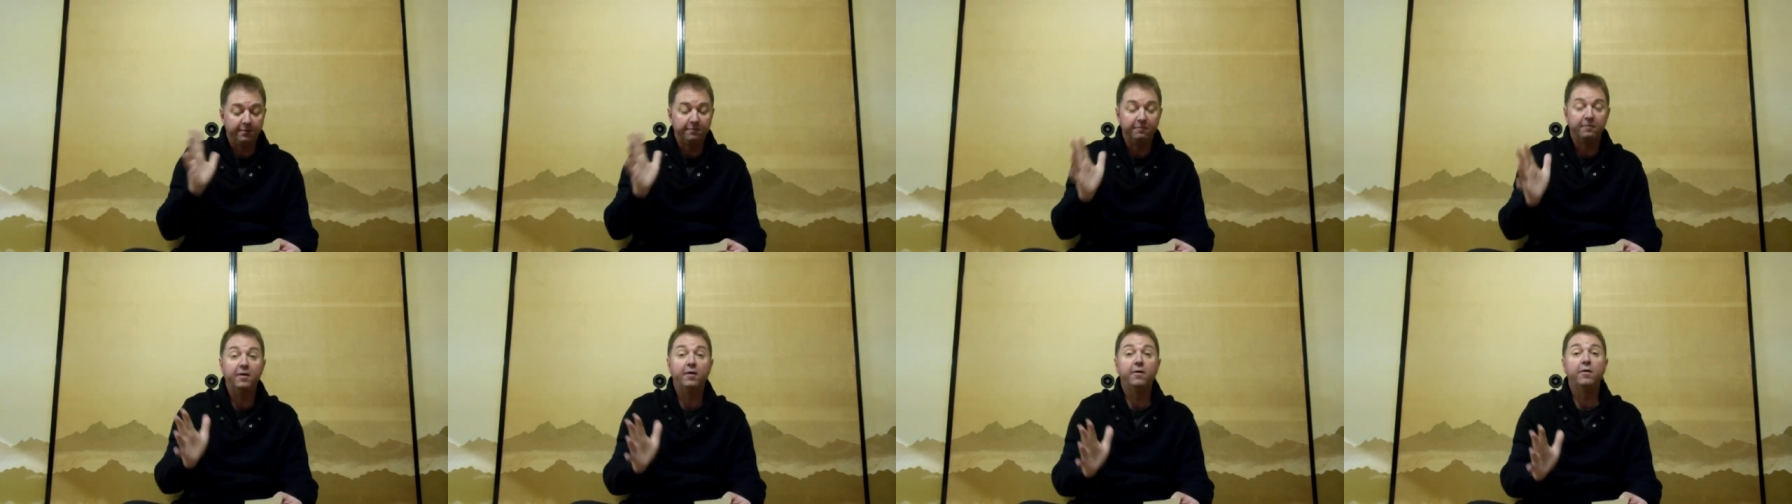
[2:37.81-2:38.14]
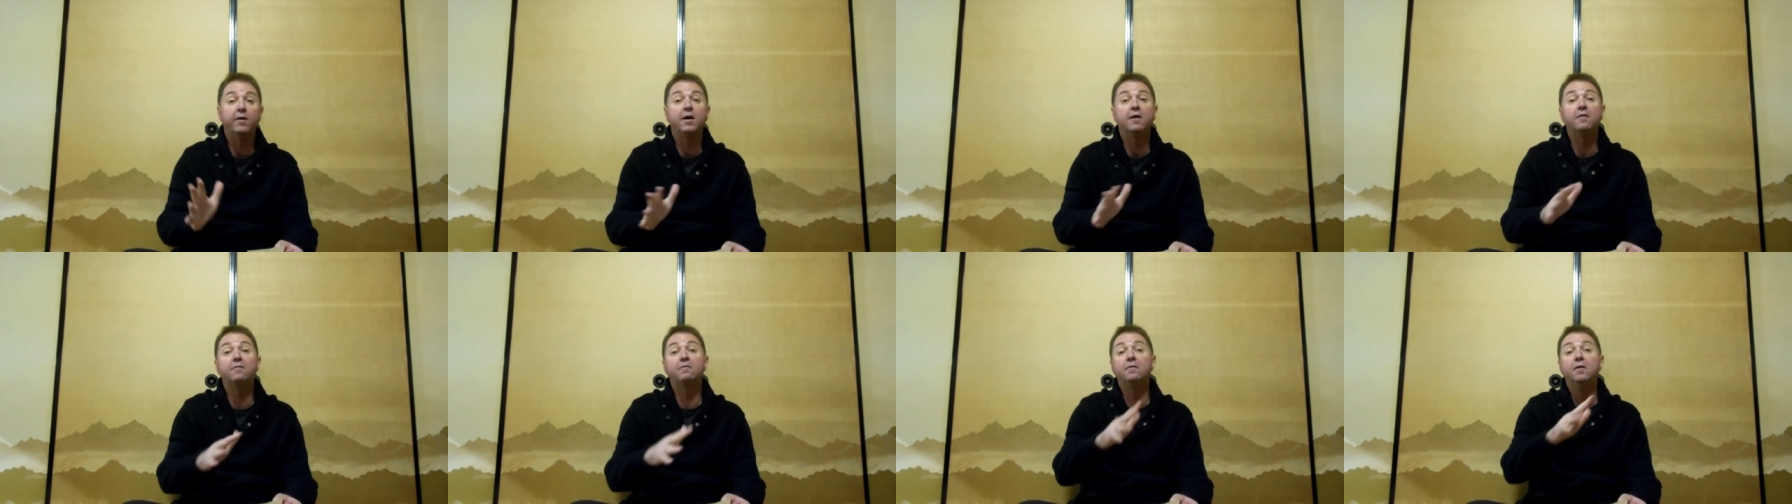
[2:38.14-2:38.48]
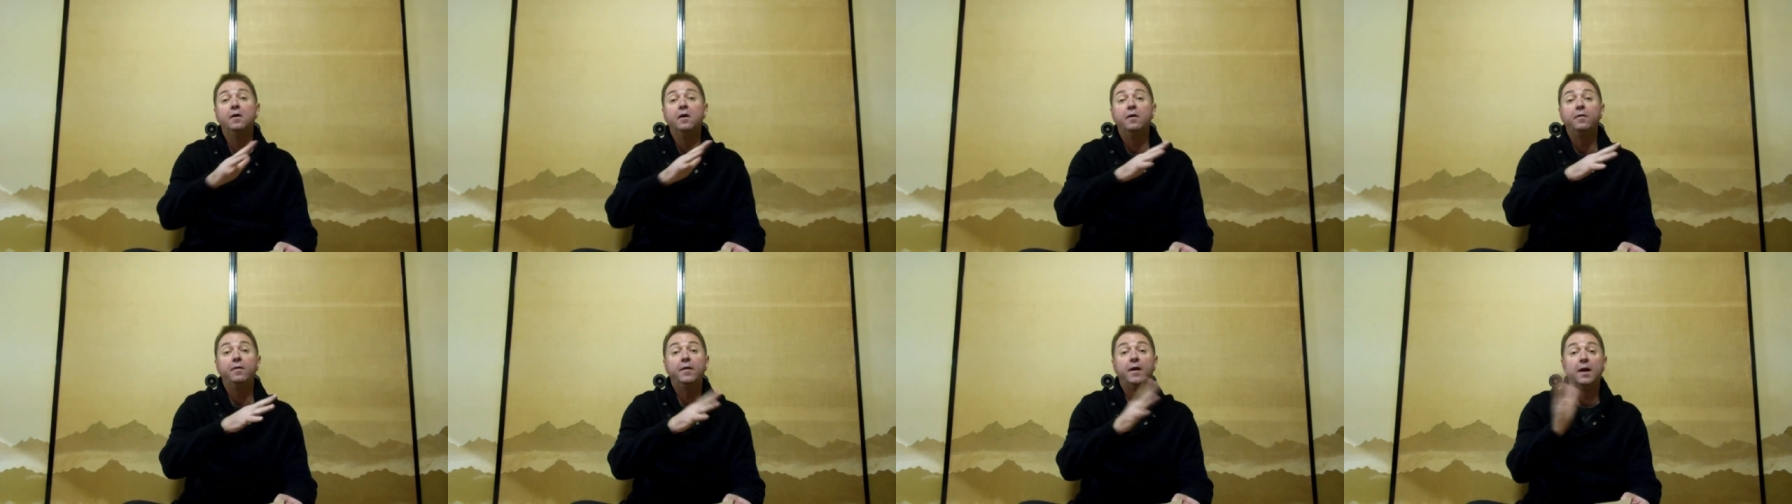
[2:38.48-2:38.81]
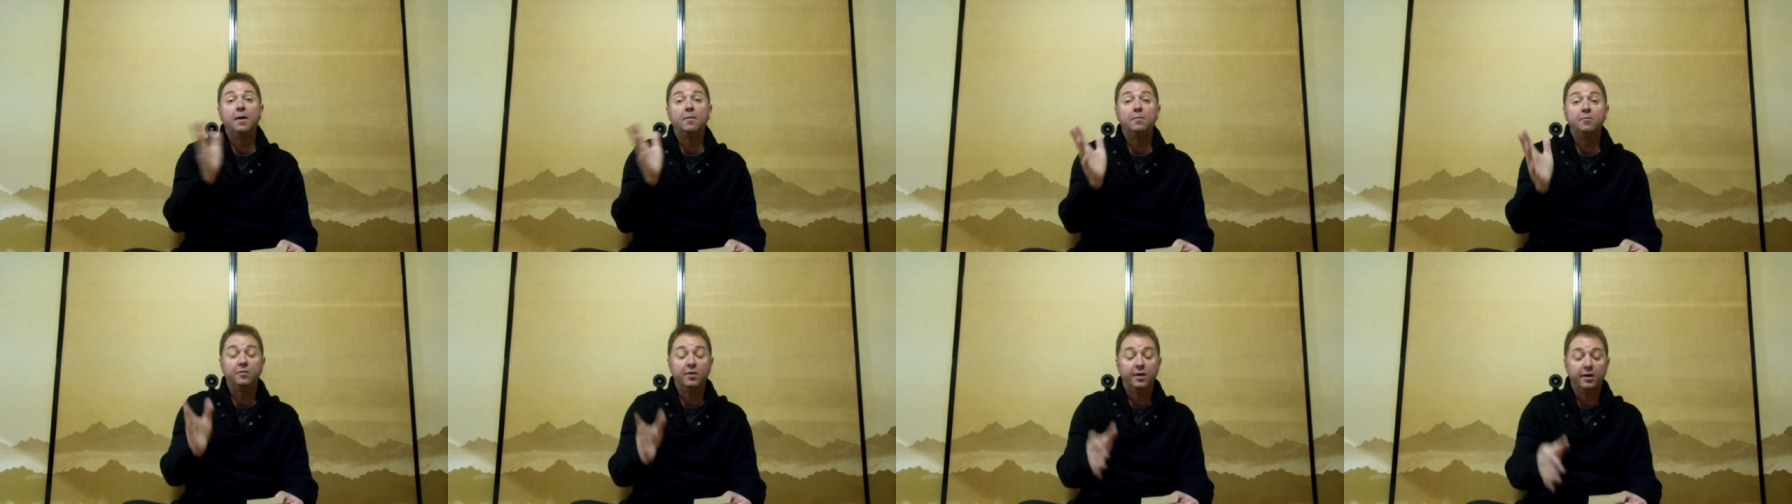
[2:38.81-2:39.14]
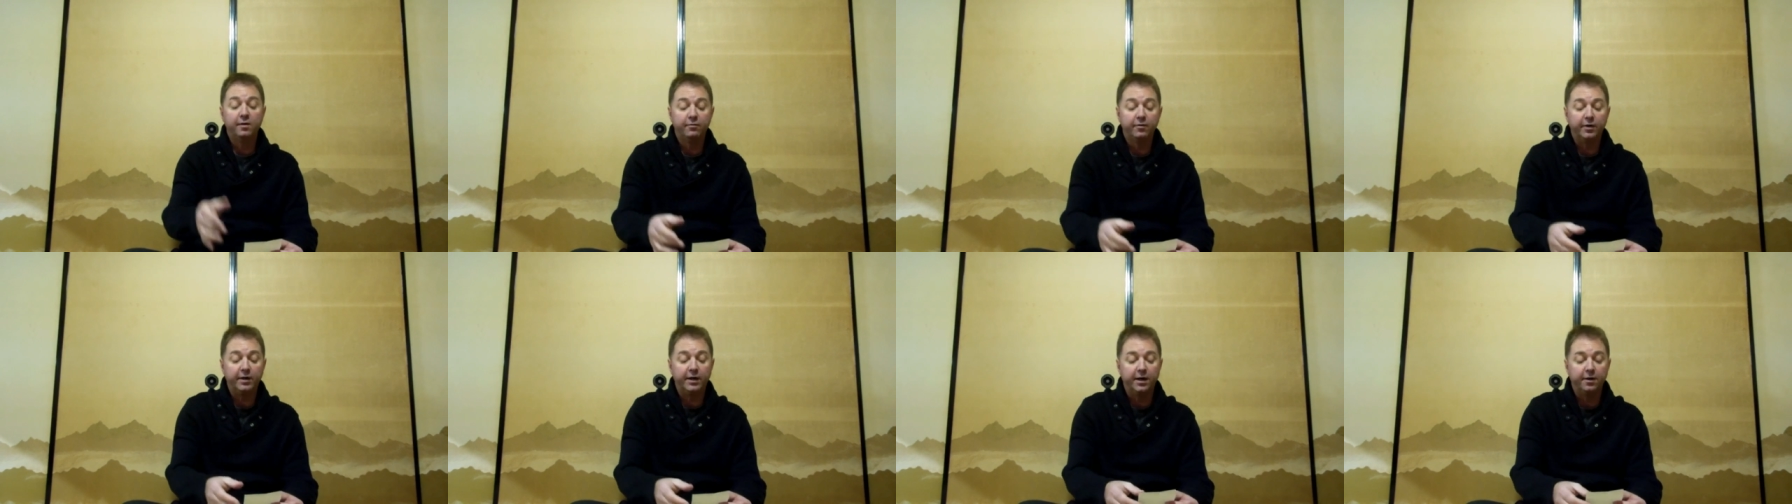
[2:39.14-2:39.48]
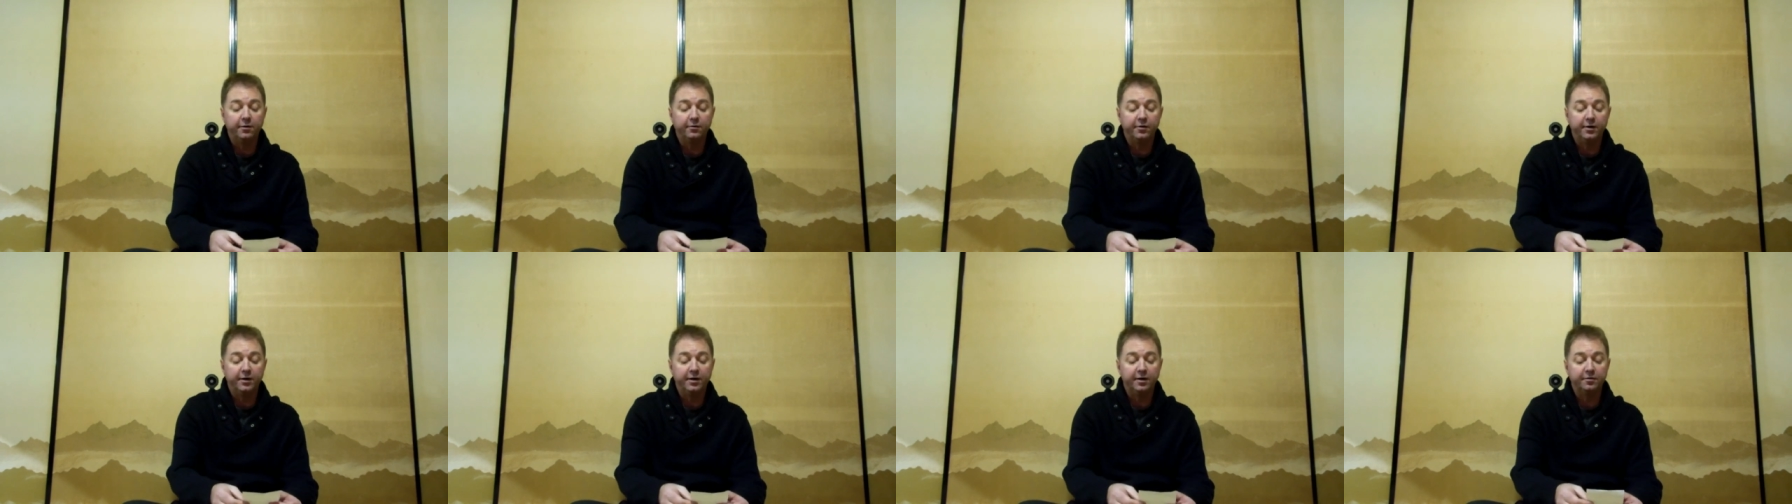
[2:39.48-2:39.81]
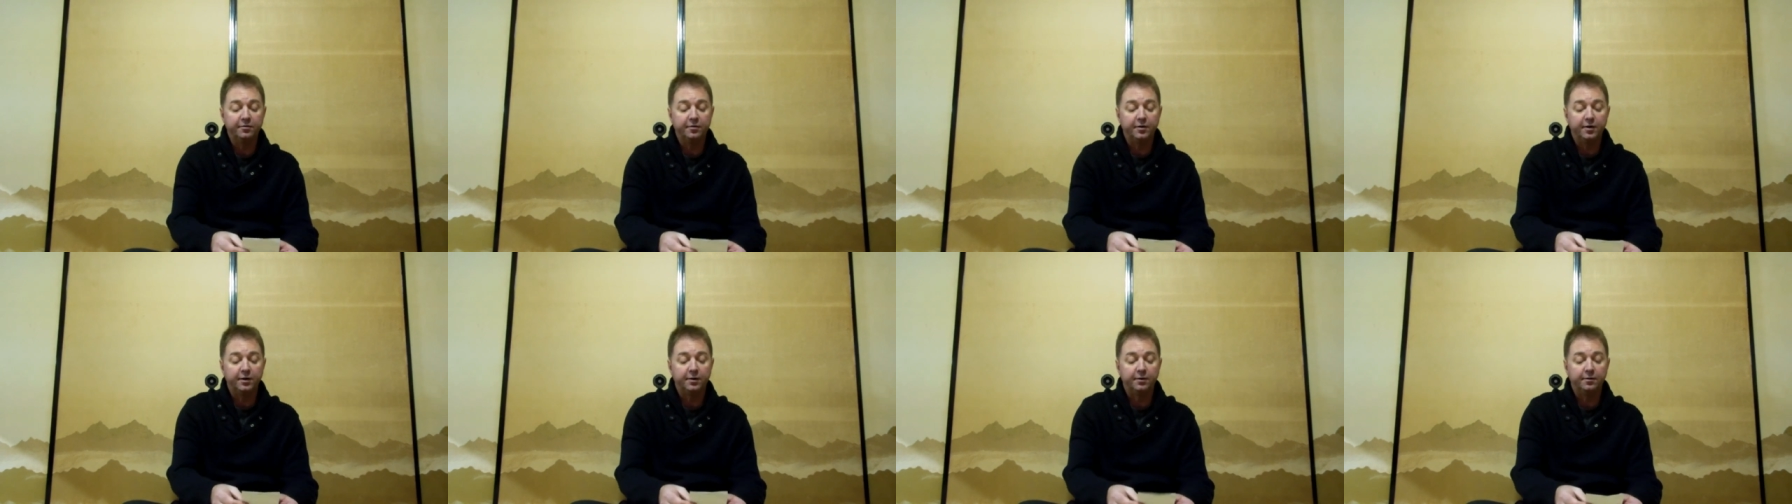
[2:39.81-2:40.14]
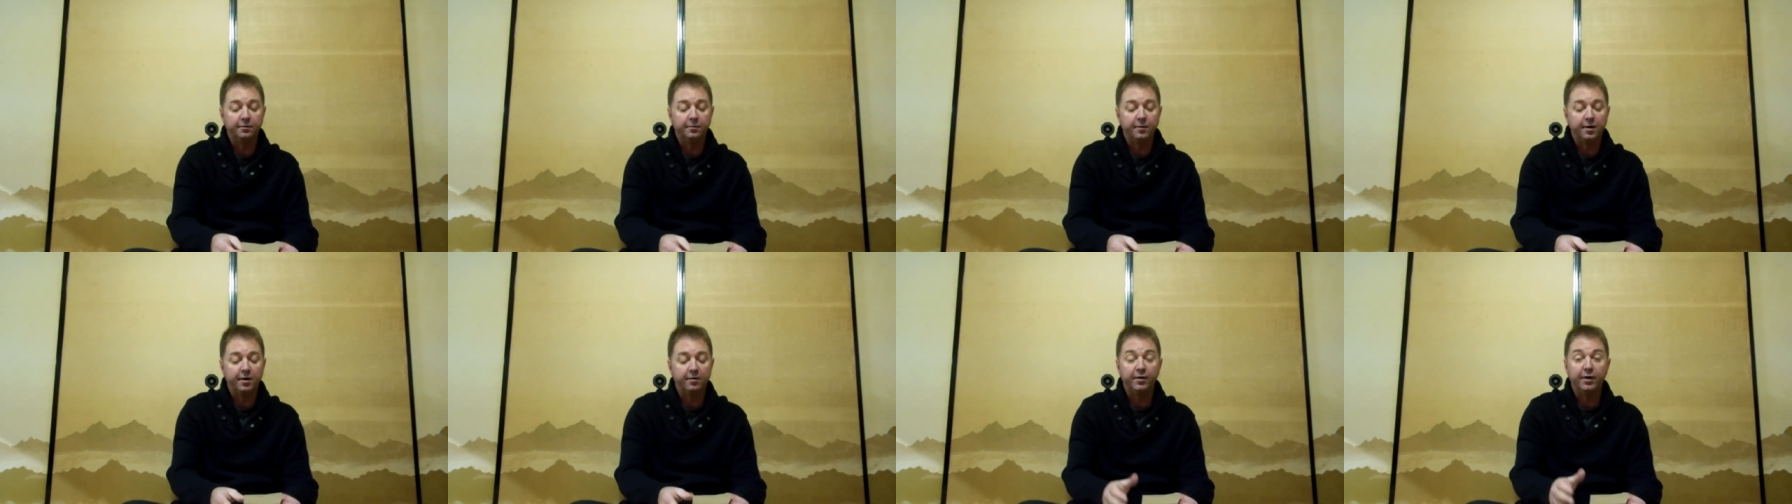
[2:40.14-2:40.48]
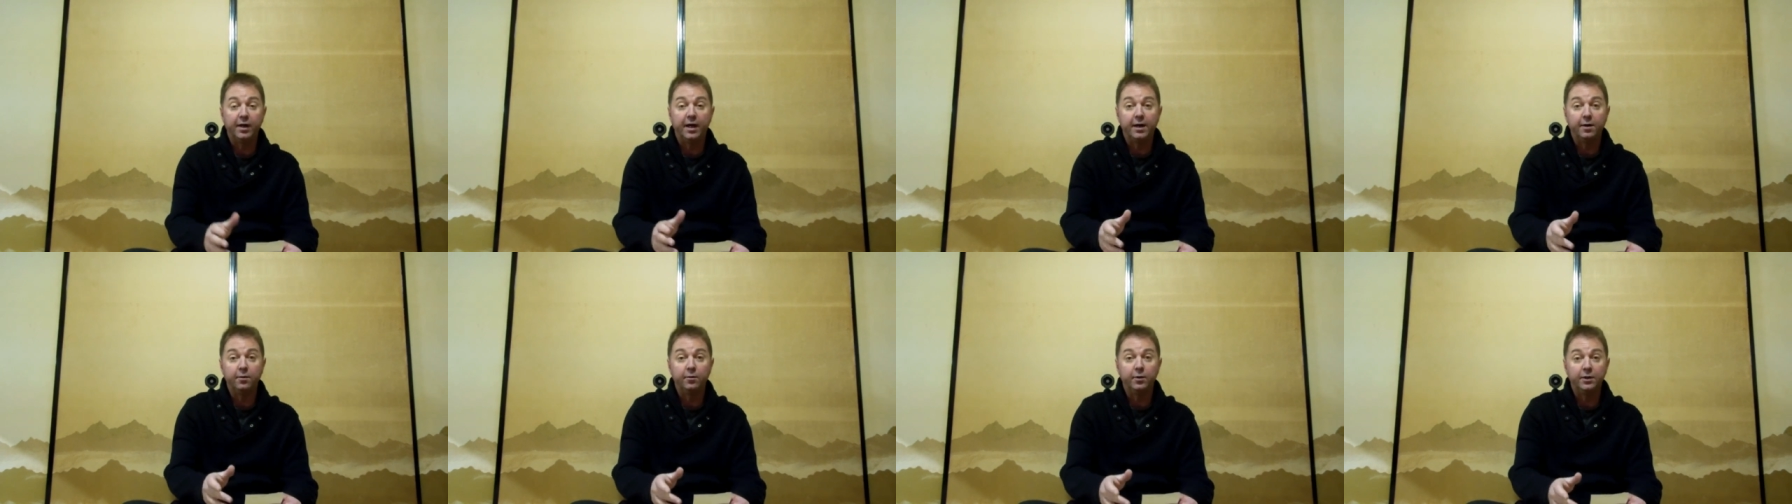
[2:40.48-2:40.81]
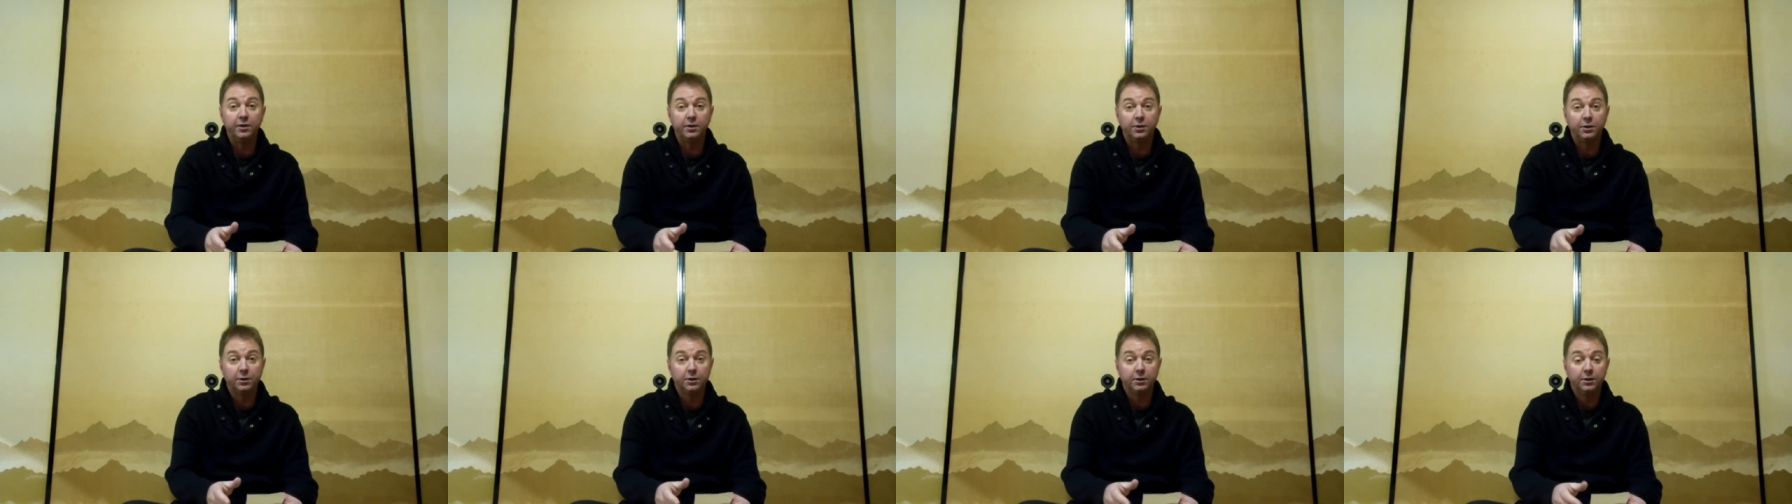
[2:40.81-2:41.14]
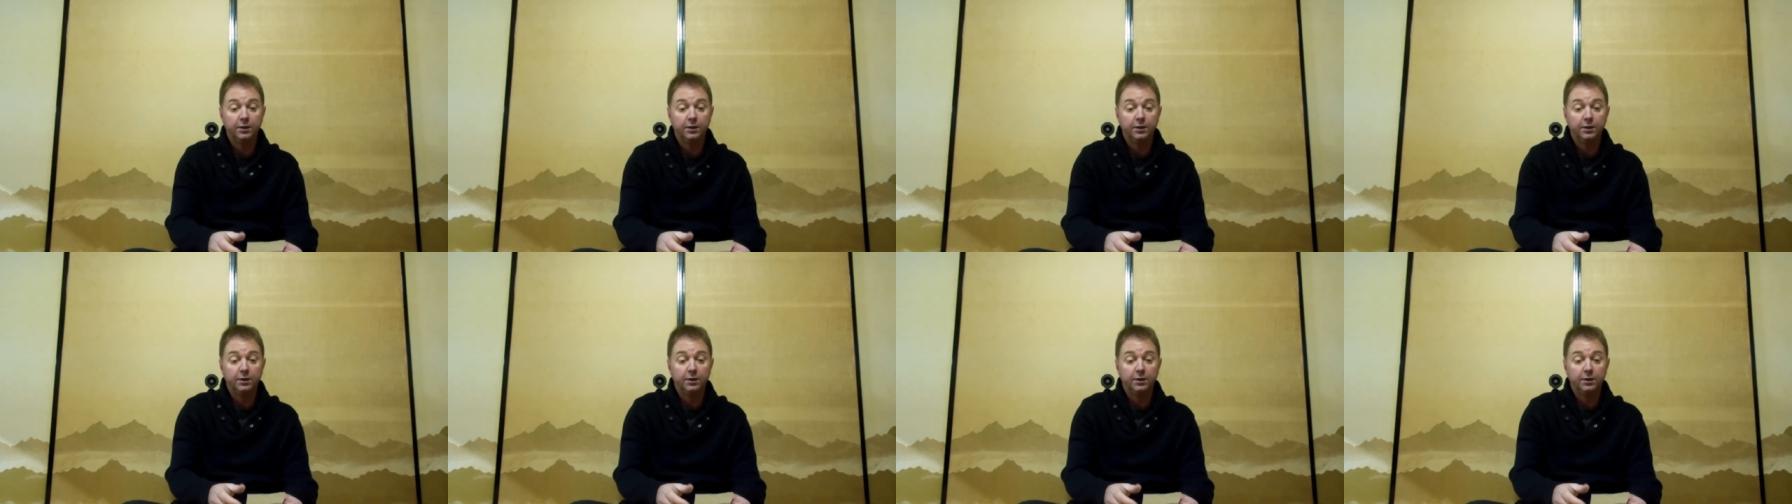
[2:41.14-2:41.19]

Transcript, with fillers: Fair enough, that happens in every country, doesn't it? Every language.